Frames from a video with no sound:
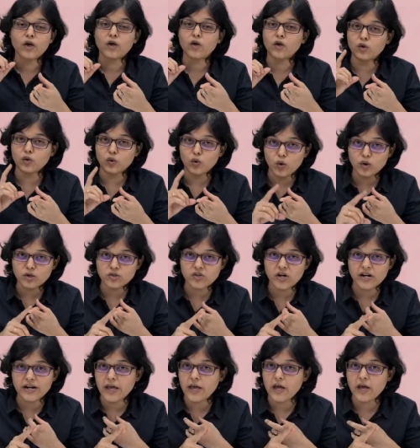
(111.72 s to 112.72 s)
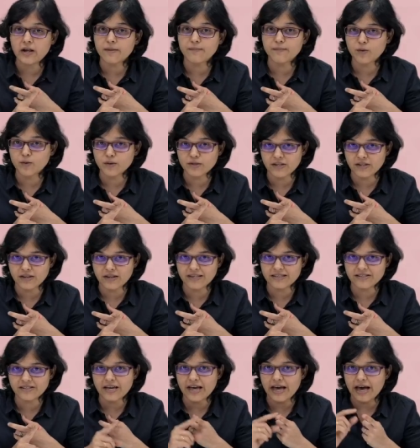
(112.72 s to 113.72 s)
He knows that ARPU is
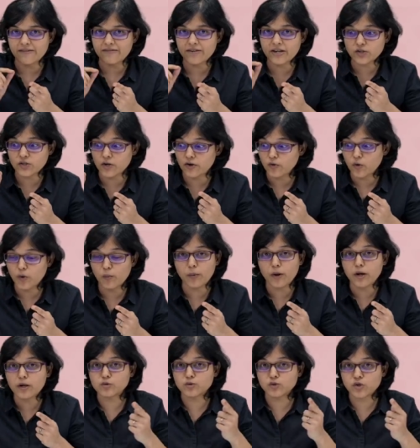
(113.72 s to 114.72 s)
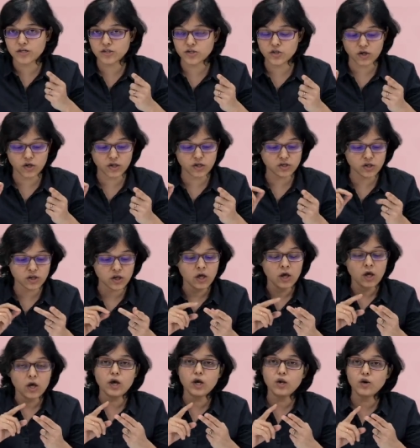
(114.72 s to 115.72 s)
increasing, average revenue per user is increasing.
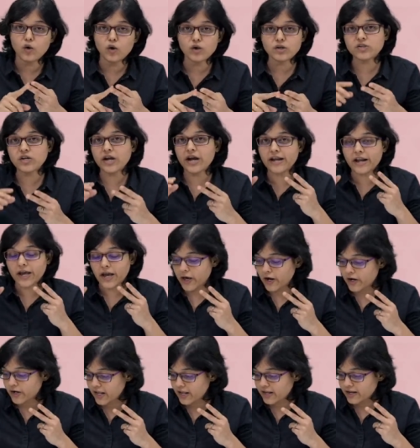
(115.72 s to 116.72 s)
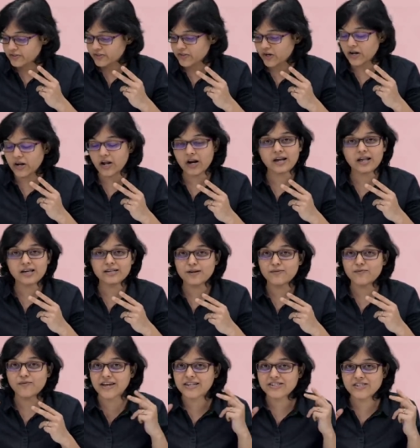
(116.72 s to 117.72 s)
He knows that Airtel is conducting
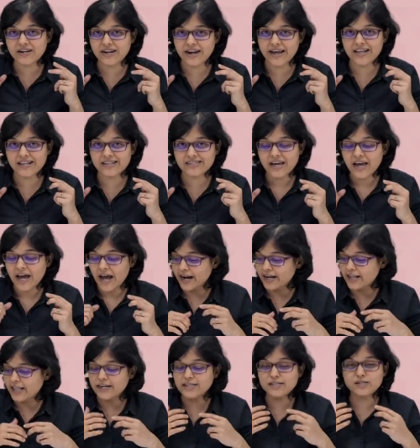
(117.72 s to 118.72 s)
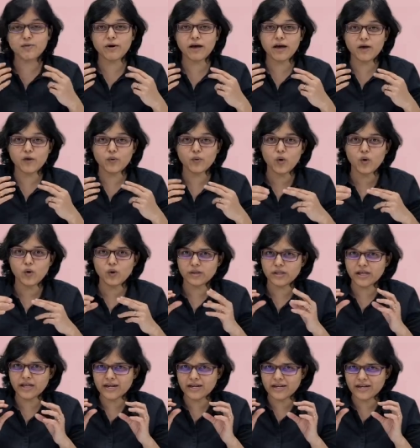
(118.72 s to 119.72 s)
some 5G trials, and that's why, you know,
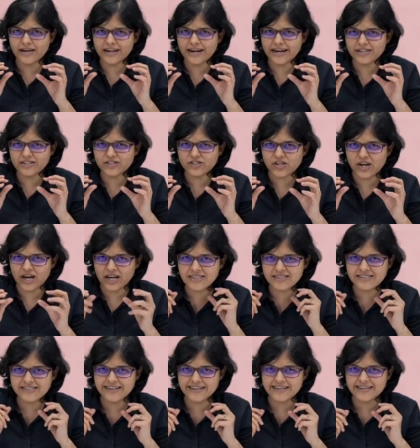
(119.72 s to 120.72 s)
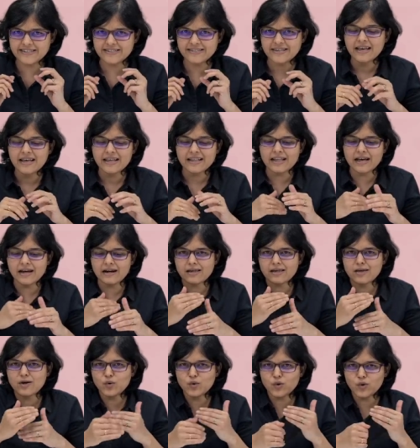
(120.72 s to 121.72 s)
there are great chances that
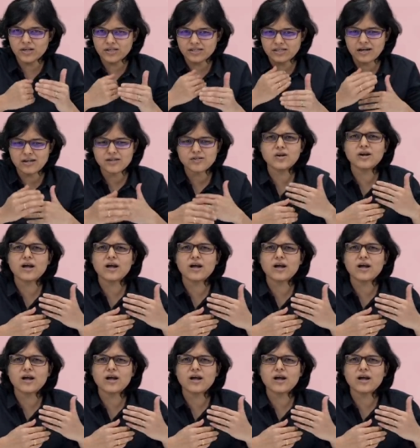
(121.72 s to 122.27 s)
Q2 results or